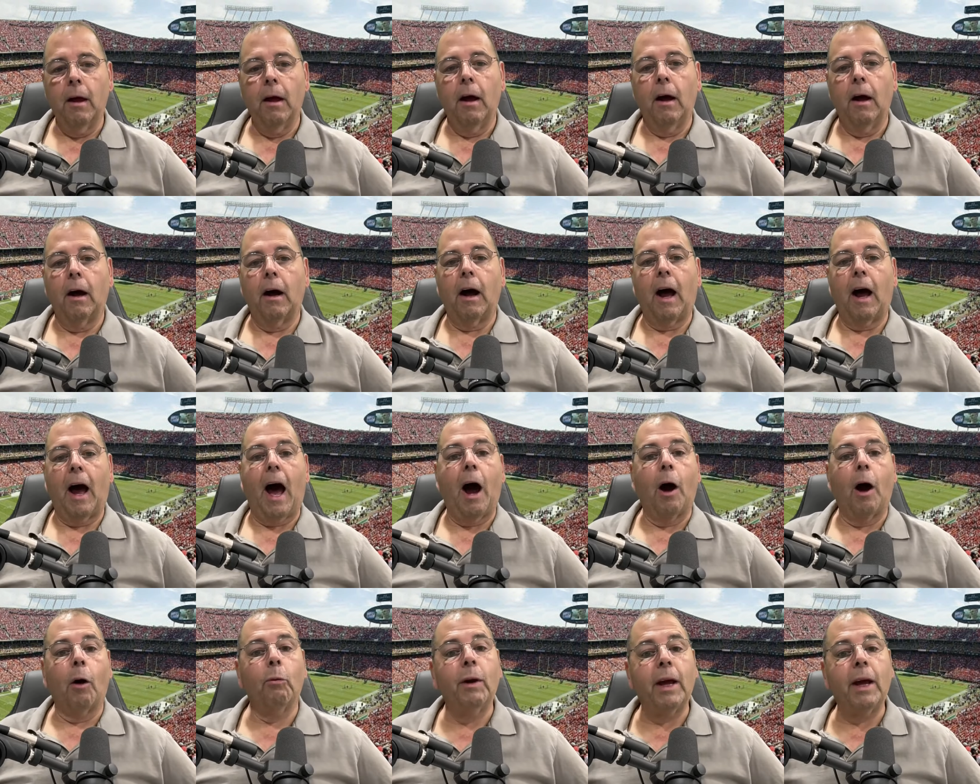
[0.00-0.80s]

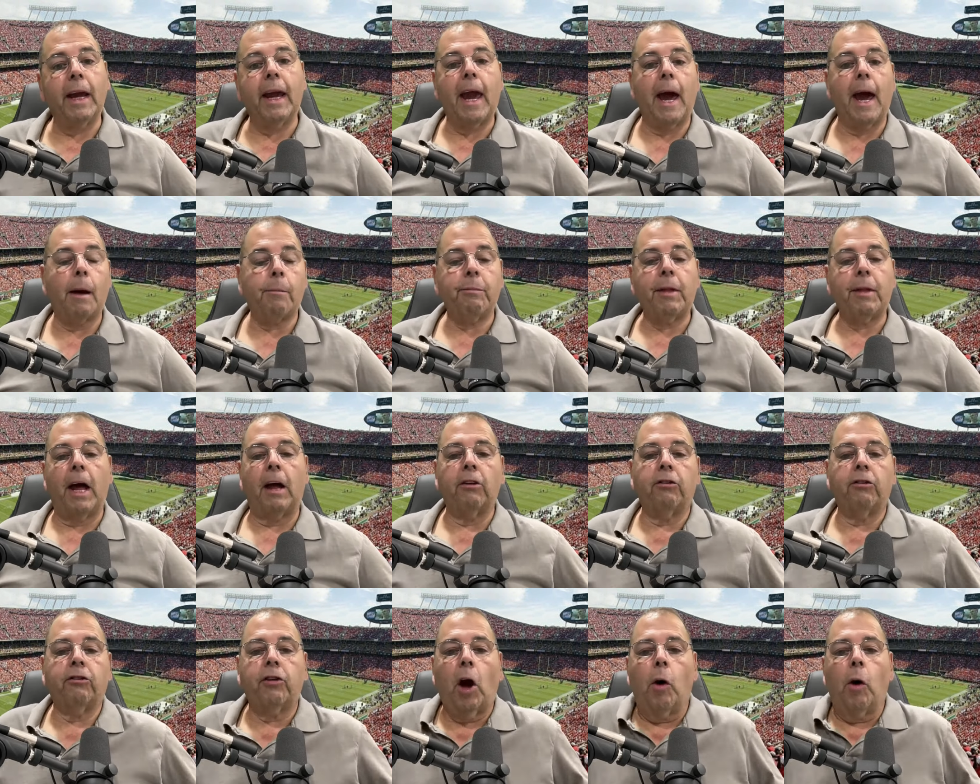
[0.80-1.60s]
I'll recap
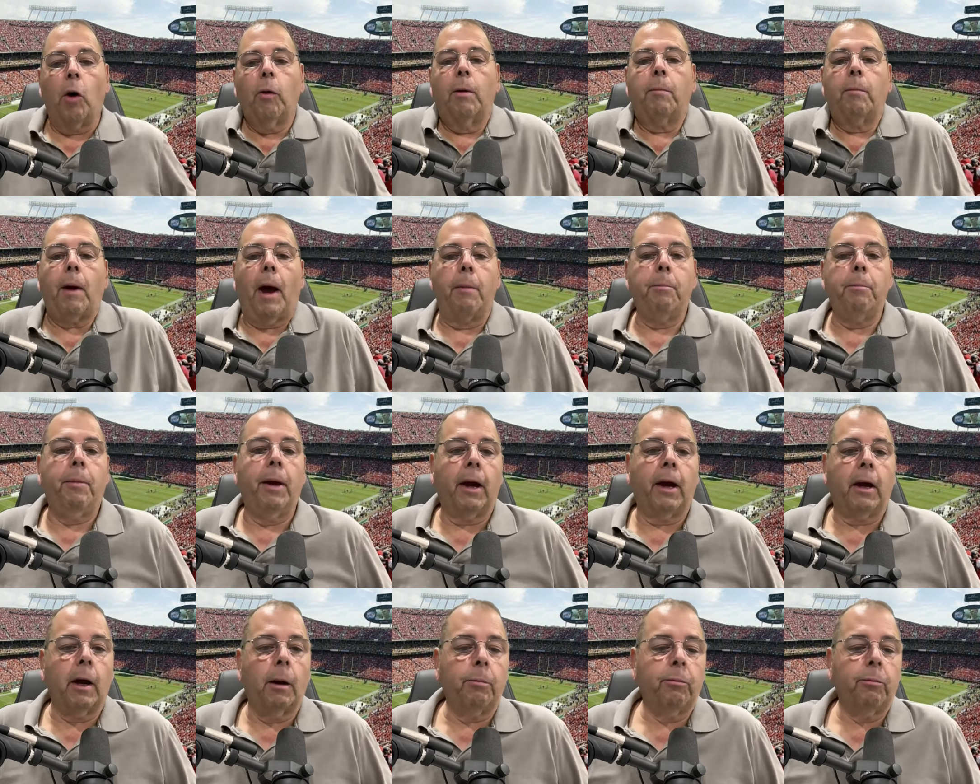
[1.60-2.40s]
that show and my
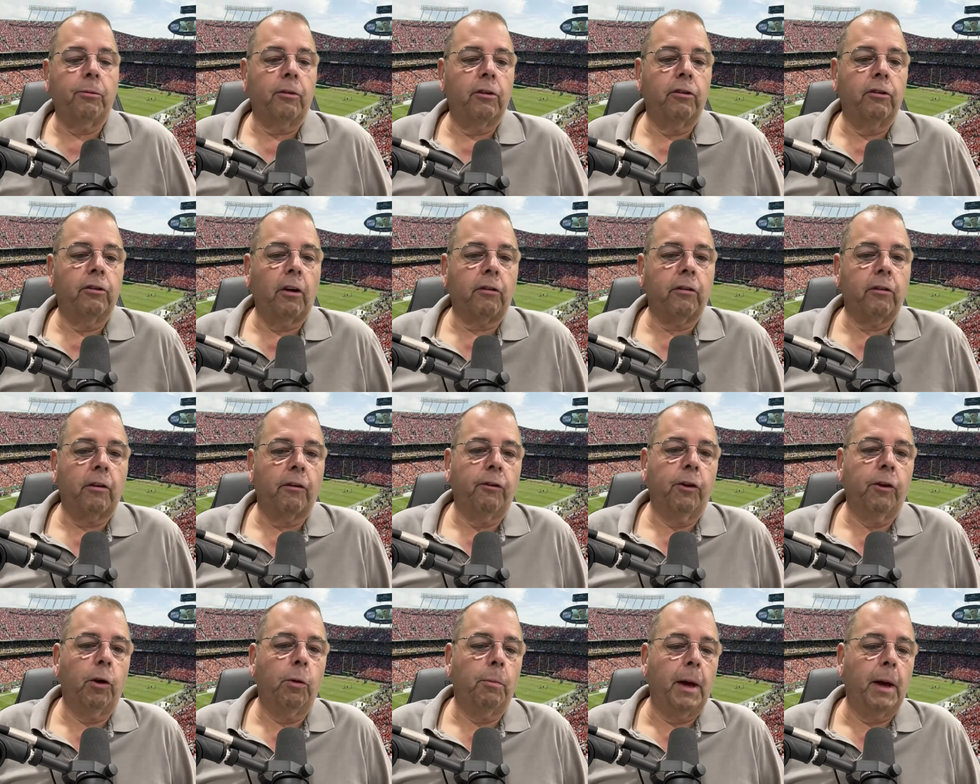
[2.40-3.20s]
pickups in just a
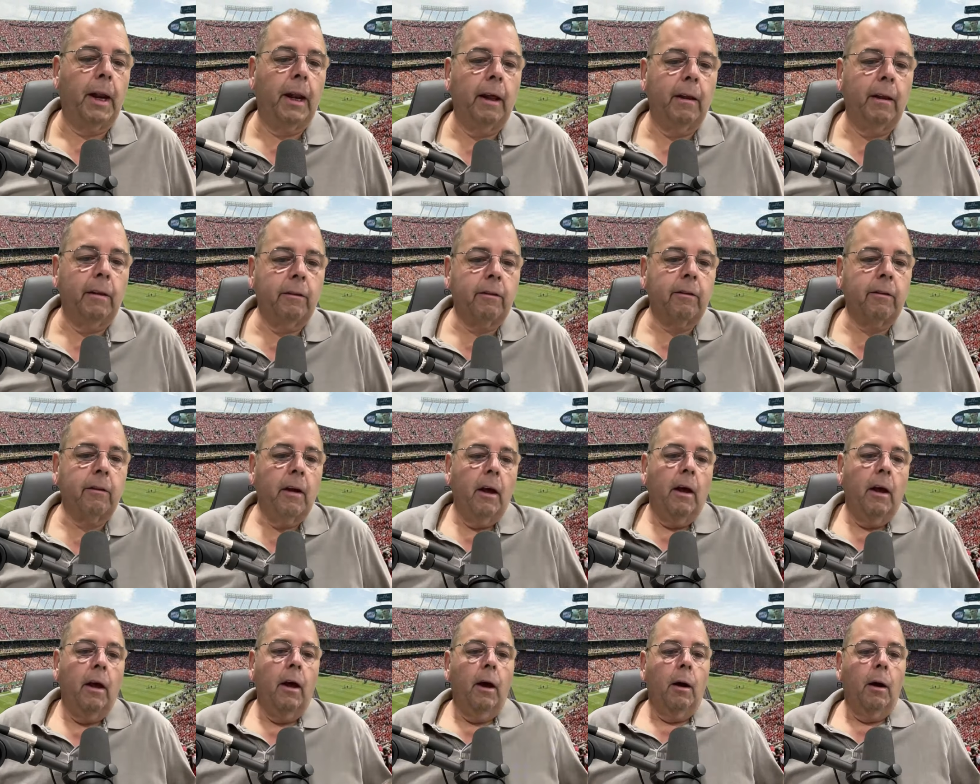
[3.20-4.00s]
few minutes,
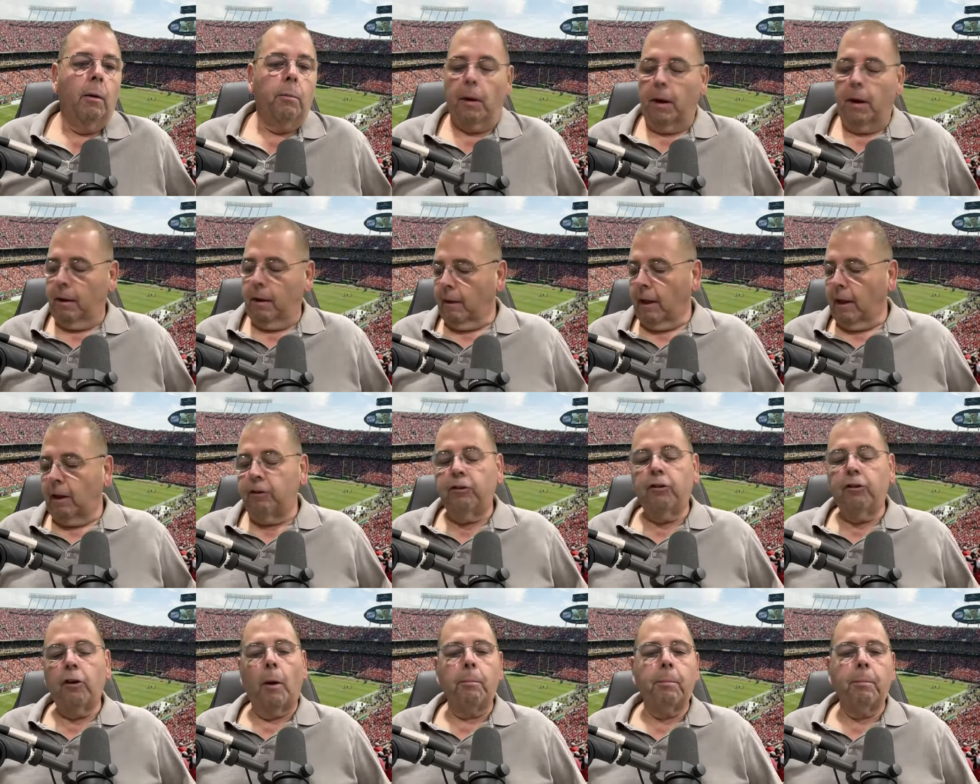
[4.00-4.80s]
but let's
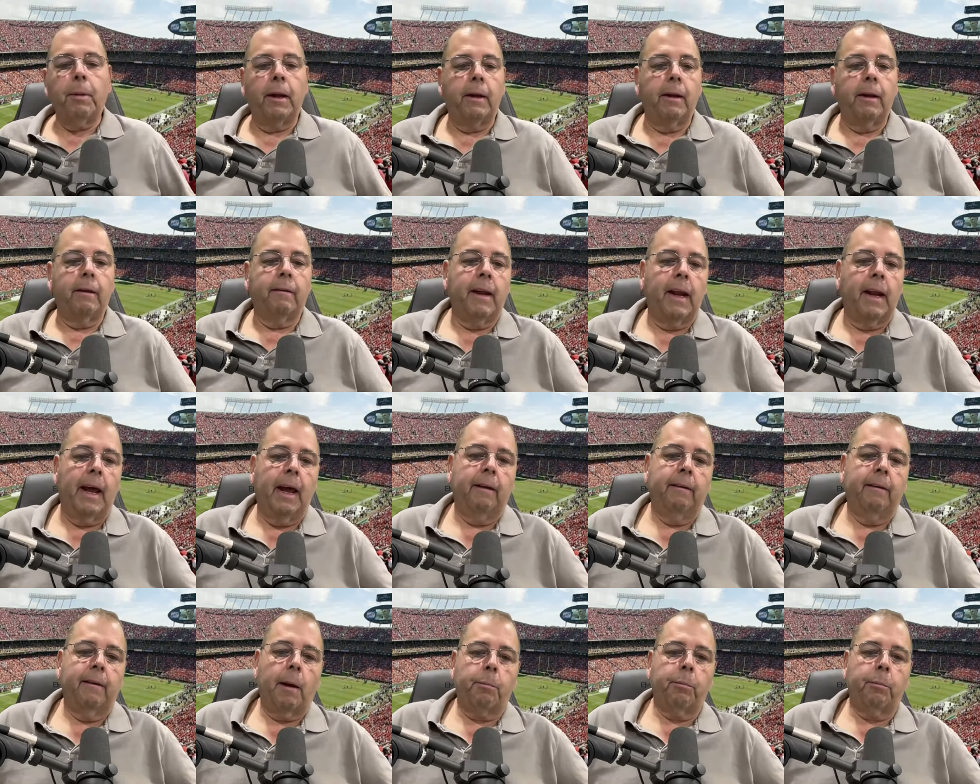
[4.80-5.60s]
jump into
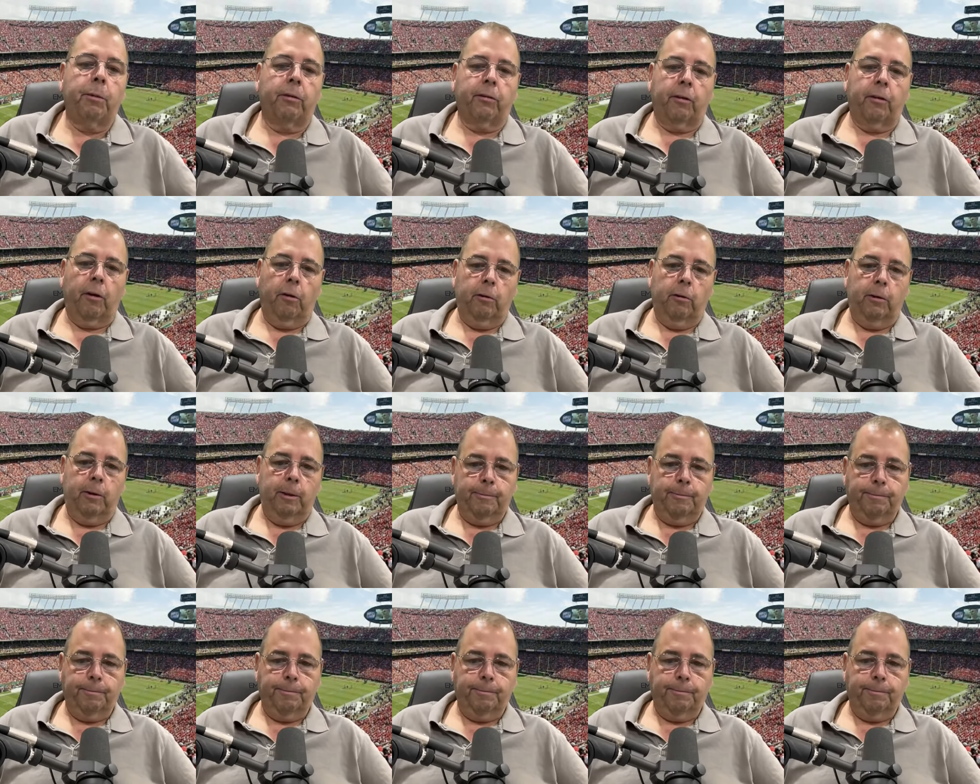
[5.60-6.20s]
today's episode.